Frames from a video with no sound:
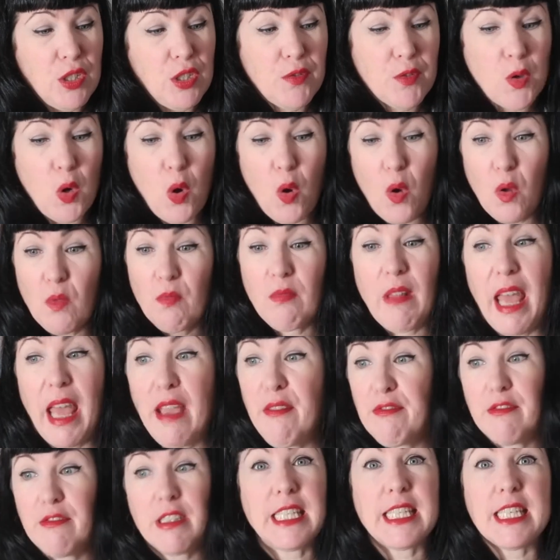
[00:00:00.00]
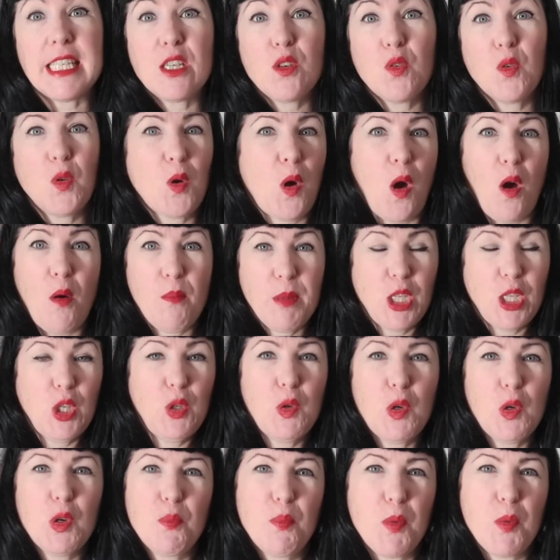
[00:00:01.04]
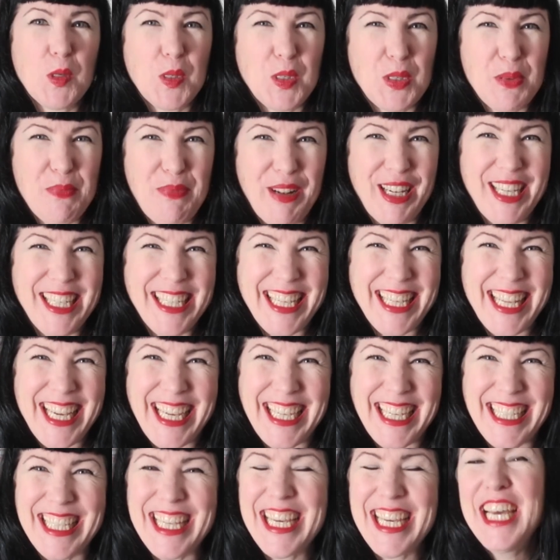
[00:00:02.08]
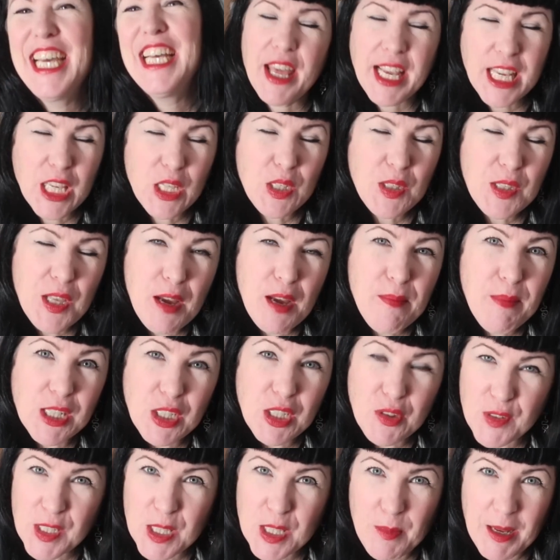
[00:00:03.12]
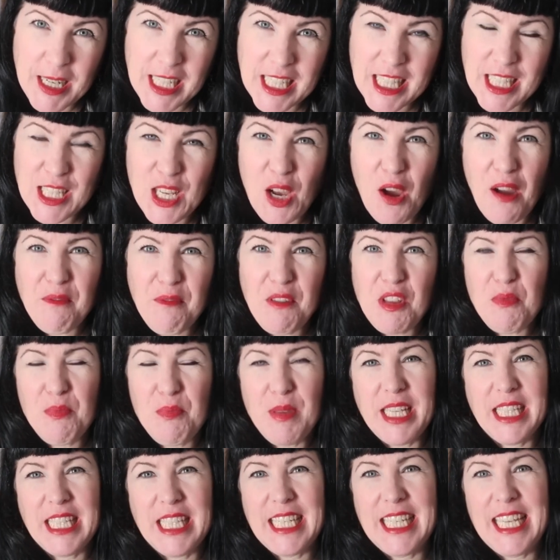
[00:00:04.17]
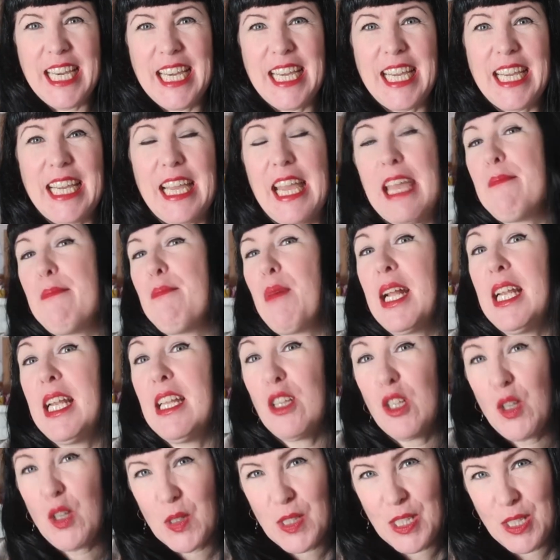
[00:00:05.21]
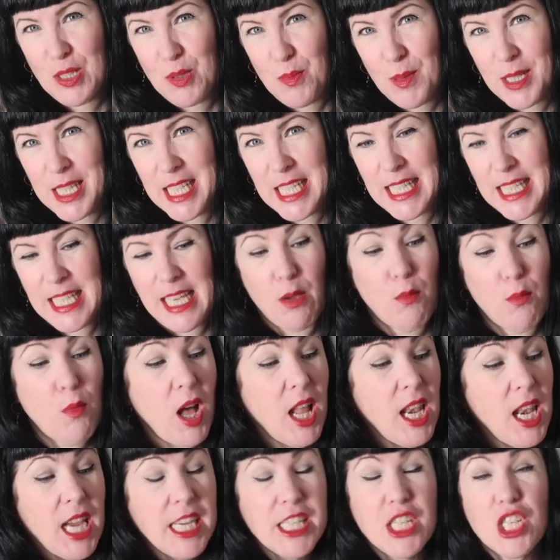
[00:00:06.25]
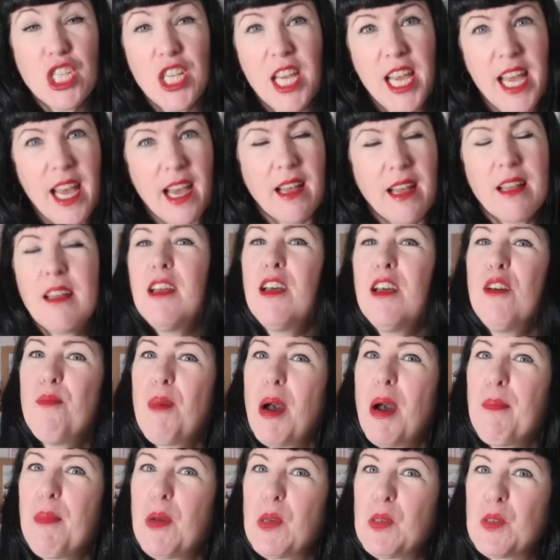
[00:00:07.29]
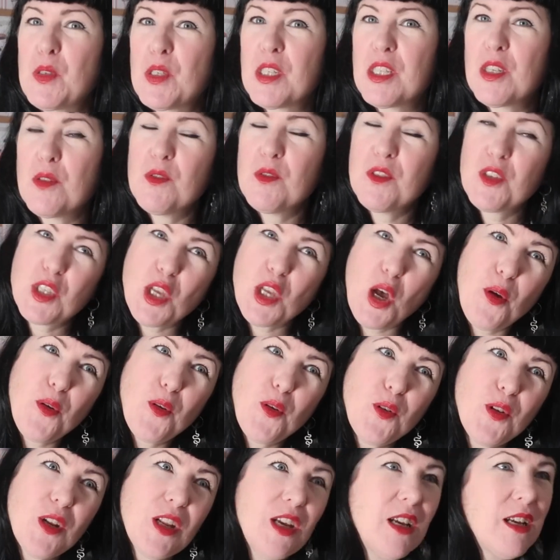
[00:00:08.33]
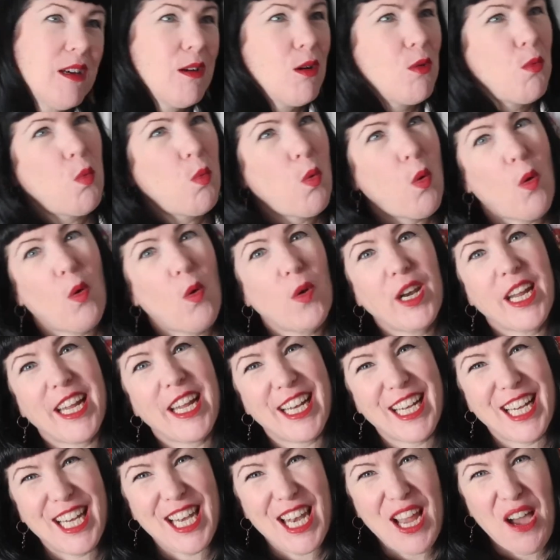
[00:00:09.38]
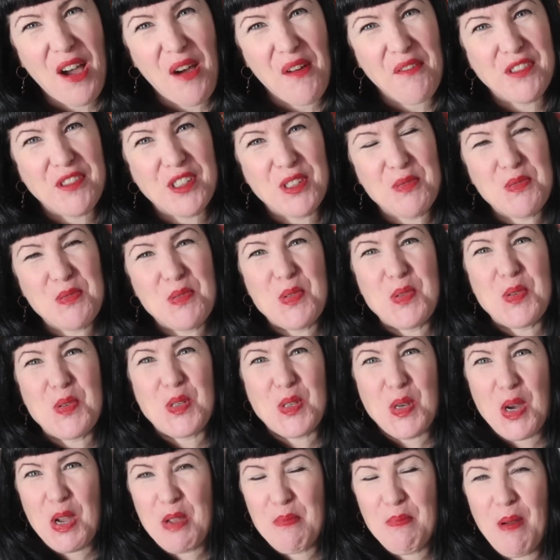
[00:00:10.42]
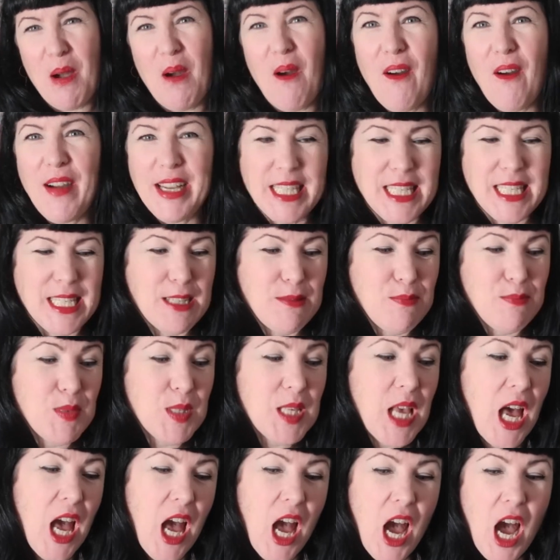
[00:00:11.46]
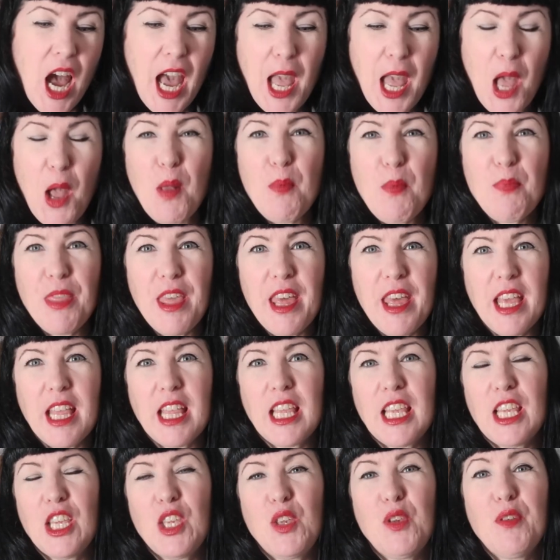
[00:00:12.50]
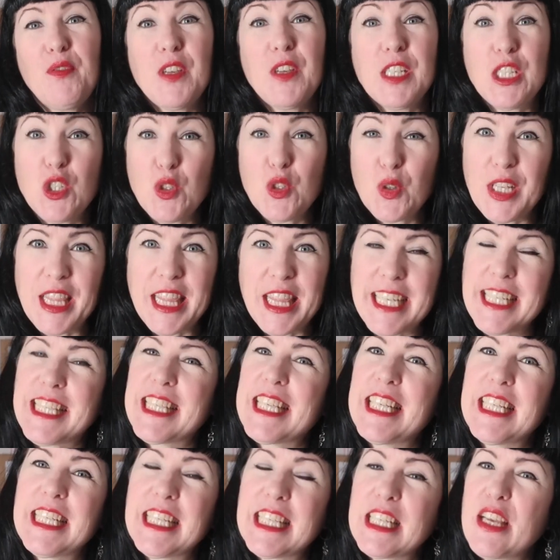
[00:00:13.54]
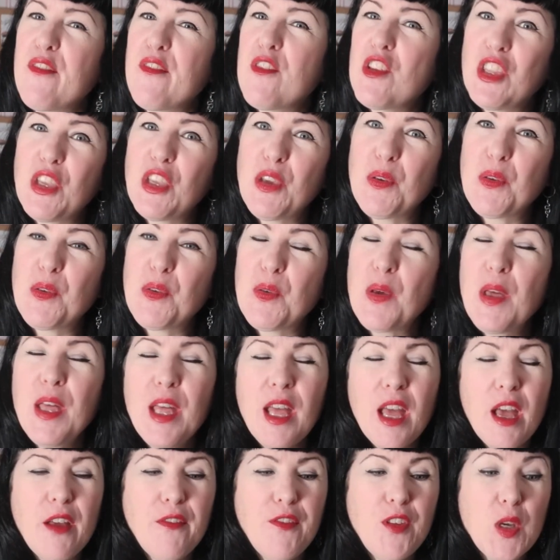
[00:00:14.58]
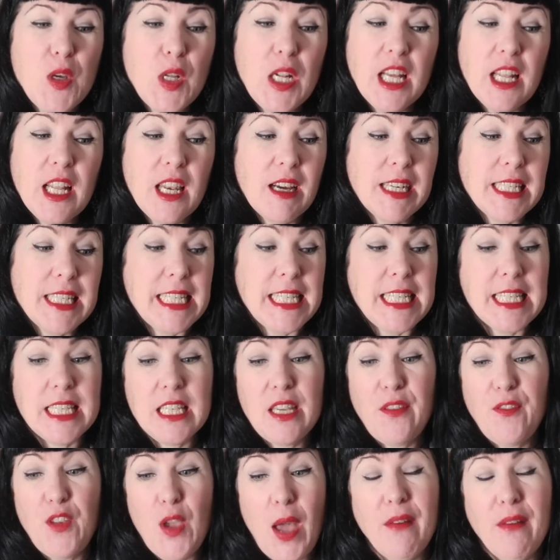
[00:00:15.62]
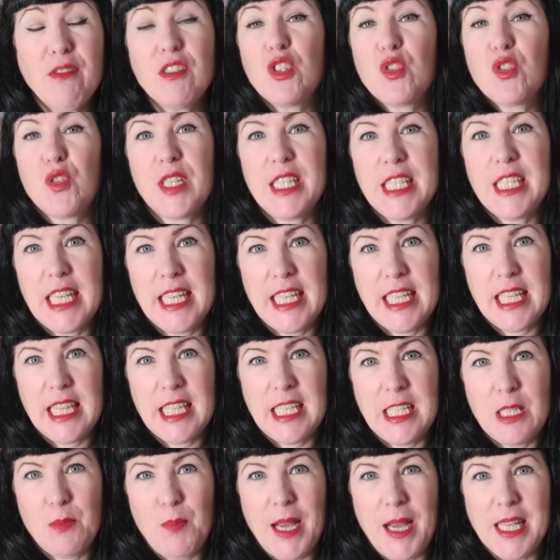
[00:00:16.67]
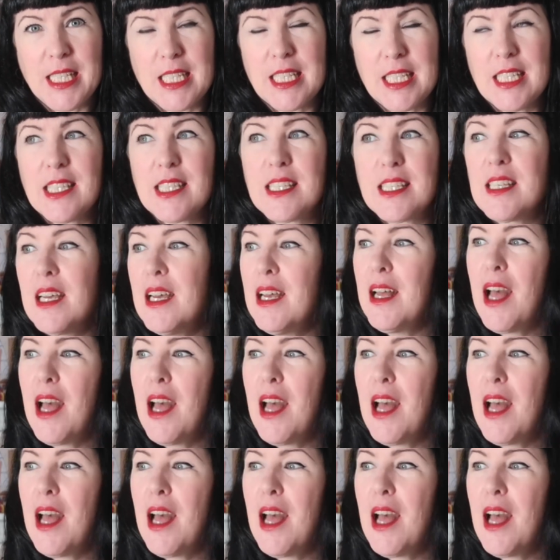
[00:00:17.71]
you've got every single garment you could possibly need. Thank you so much for spending time with me today in my little cottage by the sea while I share my most sewn, worn and loved wardrobe items. I hope that you've enjoyed this and it's given you a few little ideas, and if you haven't tried any of these patterns,